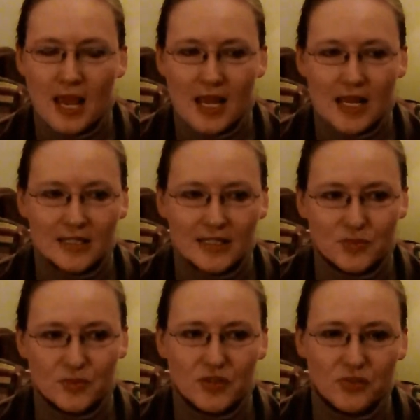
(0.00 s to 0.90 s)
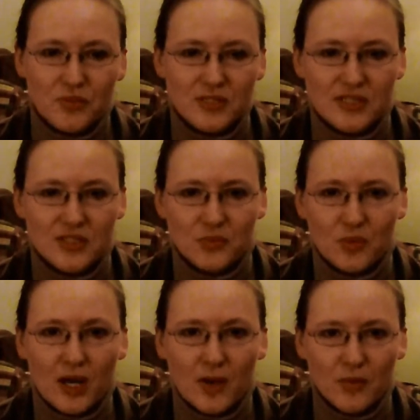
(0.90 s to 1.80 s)
And that's one of the reasons
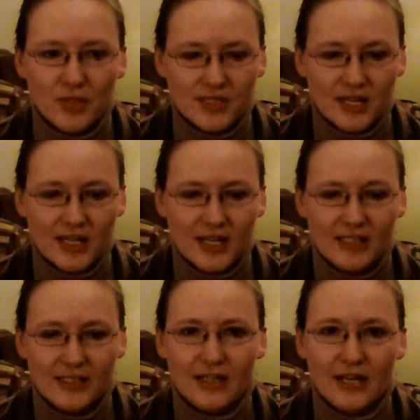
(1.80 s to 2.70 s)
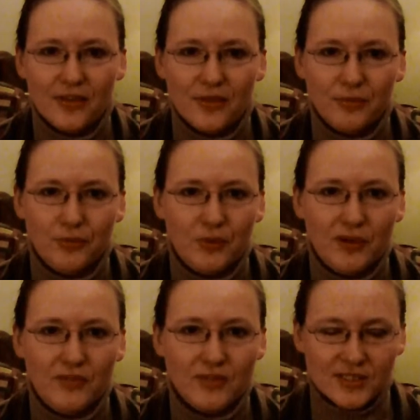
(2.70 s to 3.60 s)
why once I kind of got through
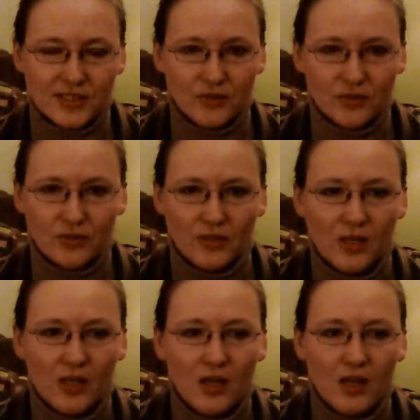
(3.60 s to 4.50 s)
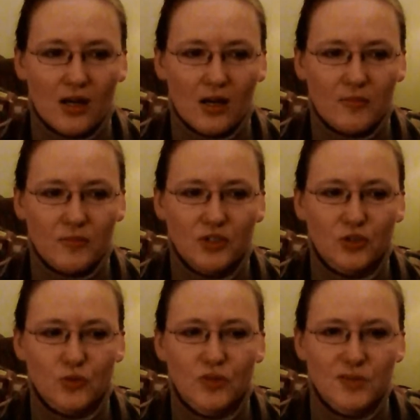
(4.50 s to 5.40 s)
every single um,
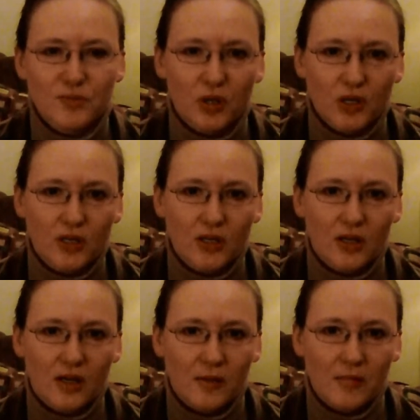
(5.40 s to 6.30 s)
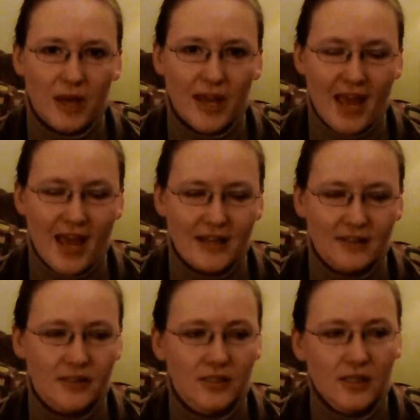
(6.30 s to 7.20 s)
children's book um, I
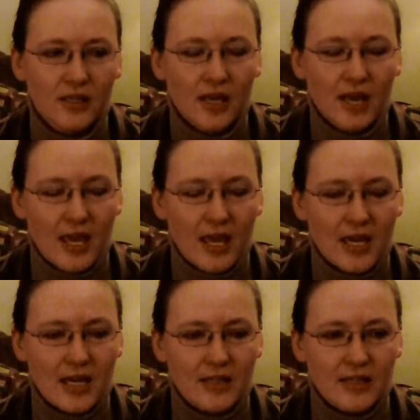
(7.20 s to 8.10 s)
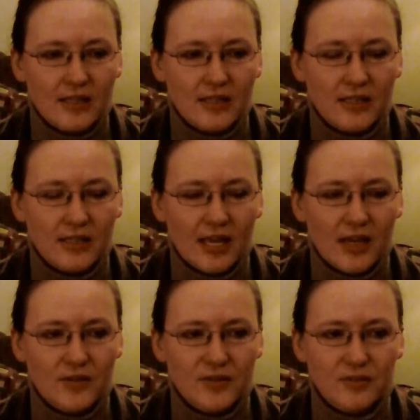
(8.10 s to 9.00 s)
had and, in the
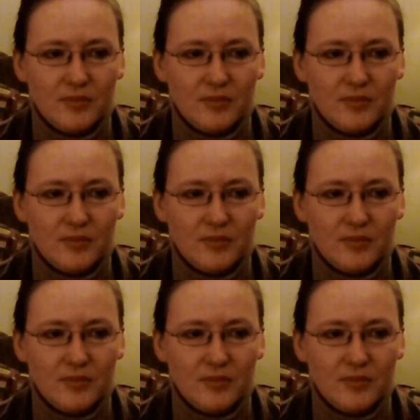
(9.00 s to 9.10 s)
house.